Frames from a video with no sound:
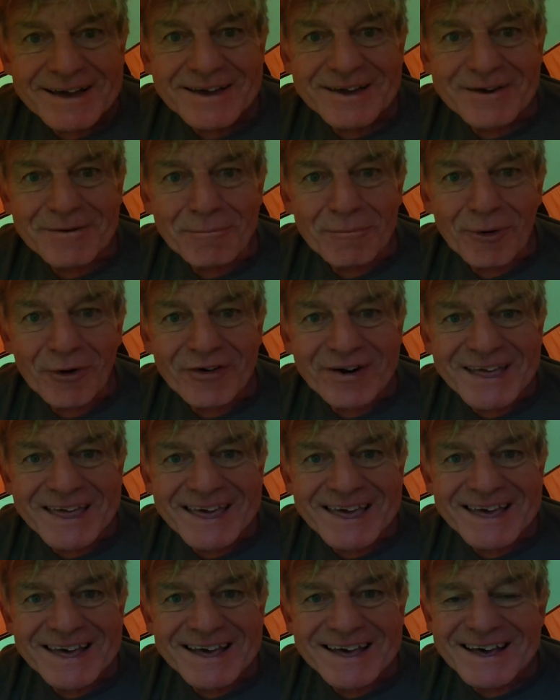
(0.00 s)
Good
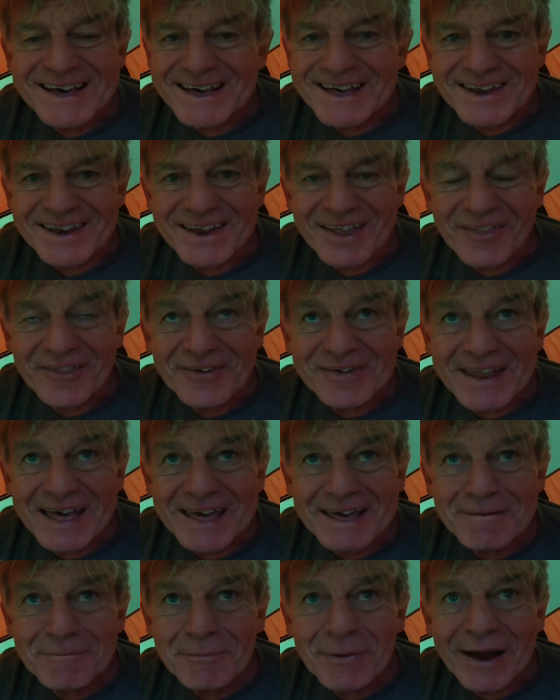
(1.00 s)
morning, another
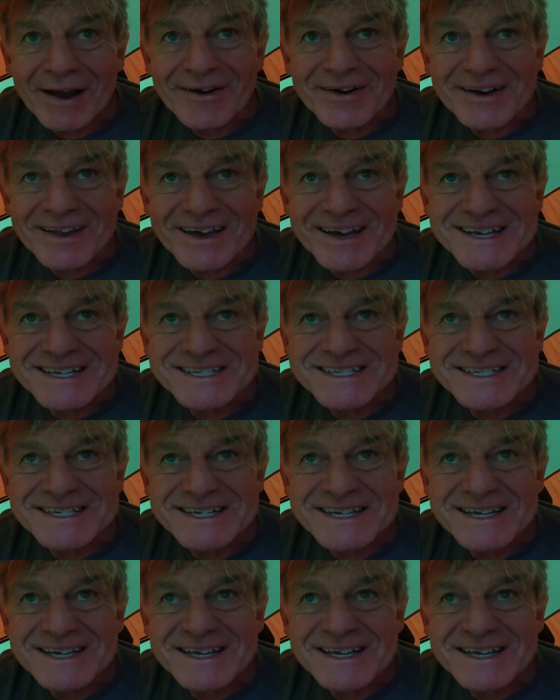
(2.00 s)
day in paradise.